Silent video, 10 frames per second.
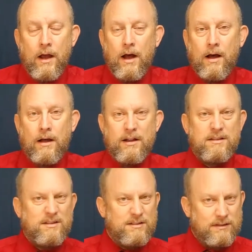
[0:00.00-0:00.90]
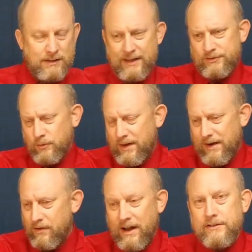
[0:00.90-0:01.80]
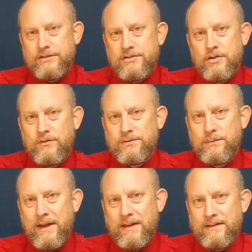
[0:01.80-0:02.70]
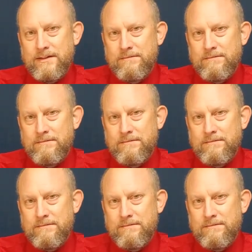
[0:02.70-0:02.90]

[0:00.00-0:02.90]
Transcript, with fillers: uh, less whatever else that you've spent.